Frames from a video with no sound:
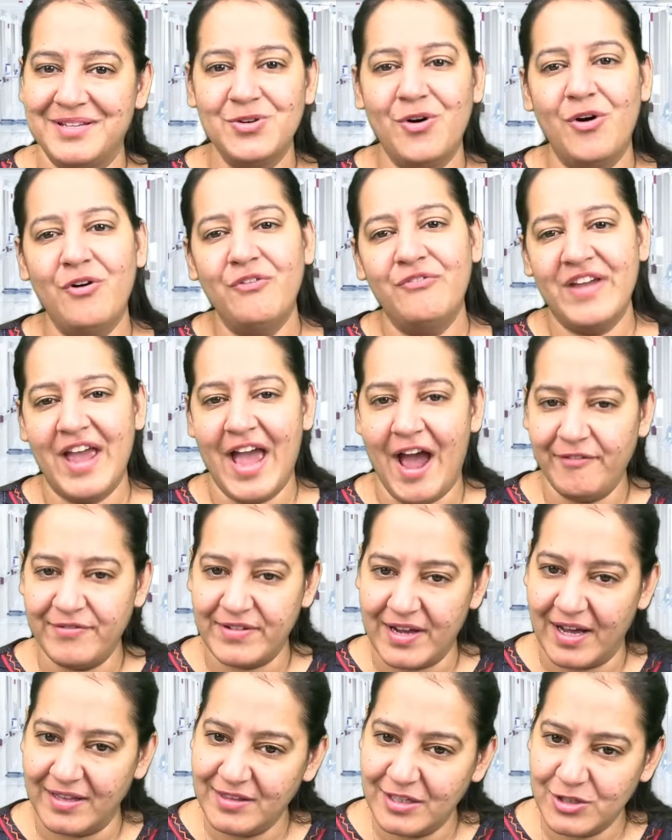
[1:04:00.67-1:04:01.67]
So we
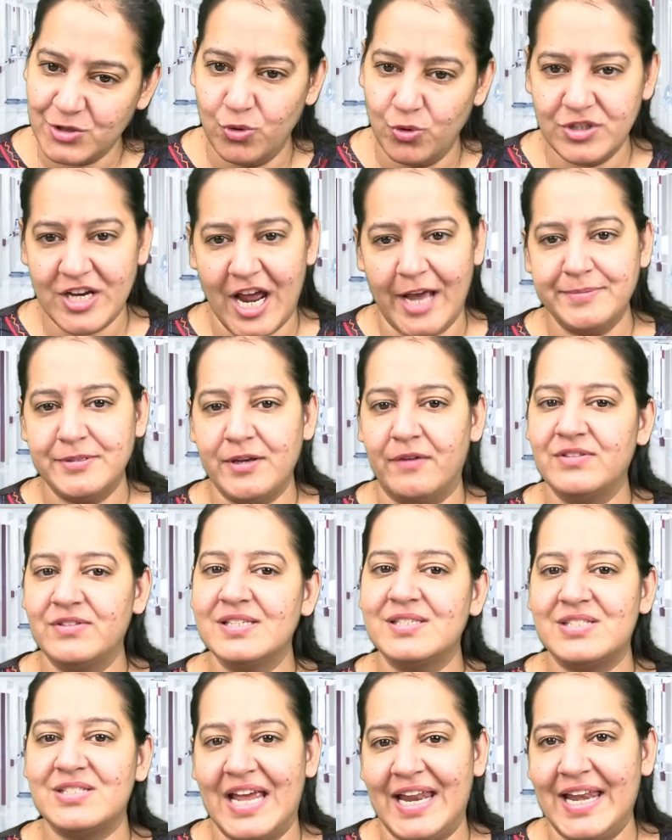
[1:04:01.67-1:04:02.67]
have done the 2 types of
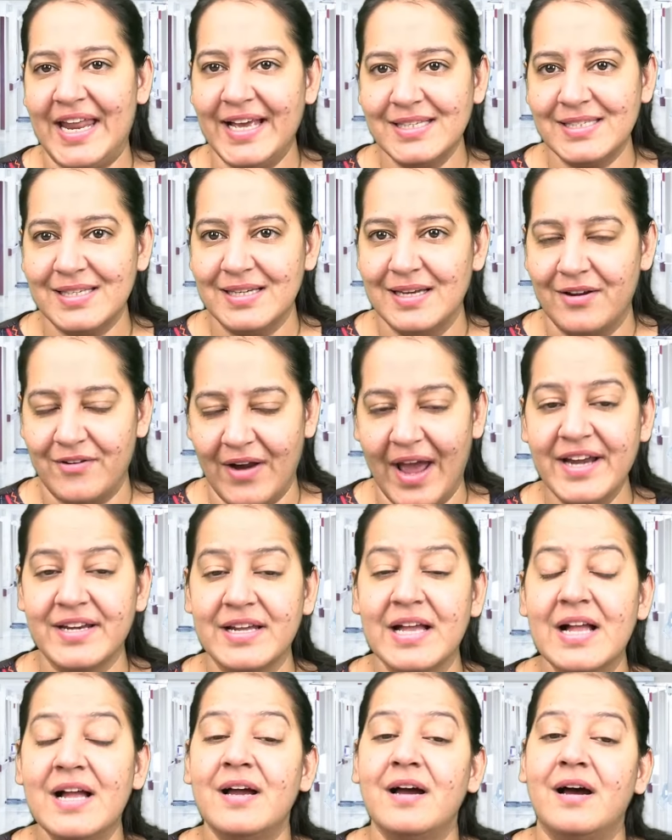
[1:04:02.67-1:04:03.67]
the staining.
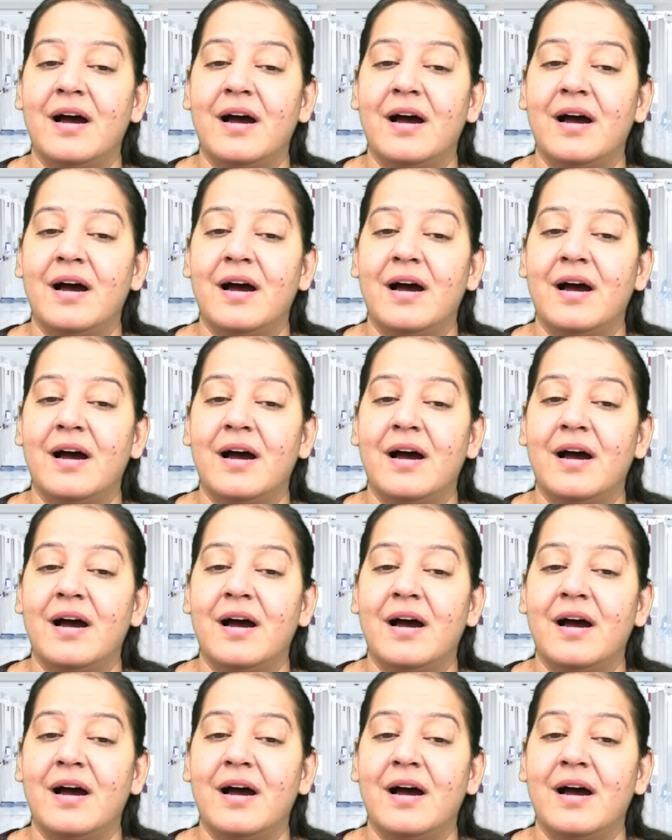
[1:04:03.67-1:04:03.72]
Right?